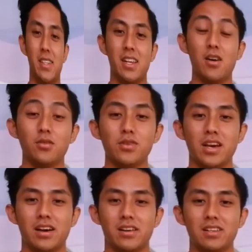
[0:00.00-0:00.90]
Now
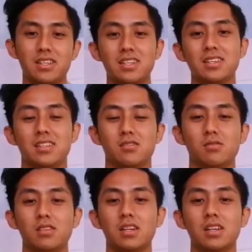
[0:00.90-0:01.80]
we are ready
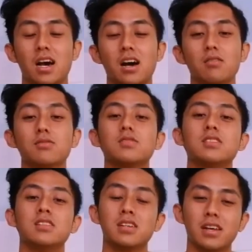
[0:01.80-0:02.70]
to learn how to
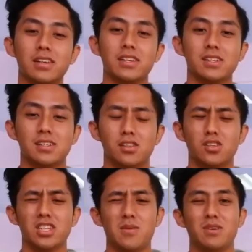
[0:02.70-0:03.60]
generate the
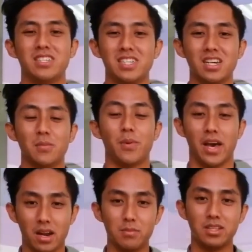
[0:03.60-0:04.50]
non-dimensional
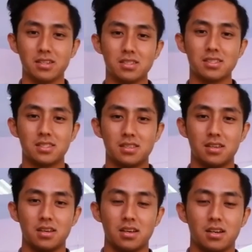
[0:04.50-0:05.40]
parameters.
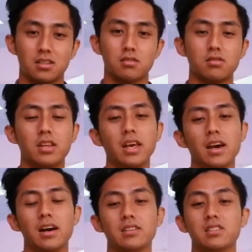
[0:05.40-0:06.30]
So
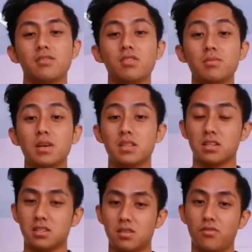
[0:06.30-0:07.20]
there are several
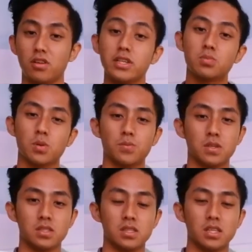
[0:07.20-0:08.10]
methods for this
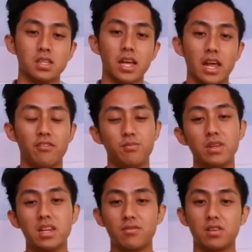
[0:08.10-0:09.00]
purpose that have
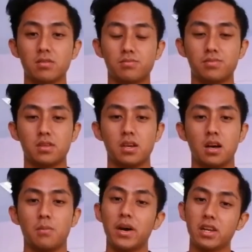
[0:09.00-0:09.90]
been developed,
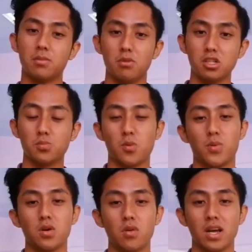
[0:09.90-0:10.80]
but the most
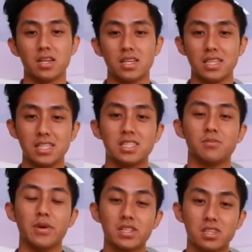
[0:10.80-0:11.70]
popular one is
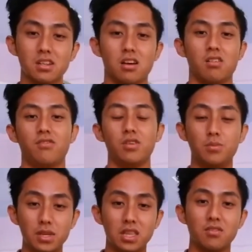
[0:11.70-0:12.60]
the method of
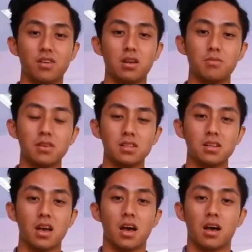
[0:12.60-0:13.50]
repeating variable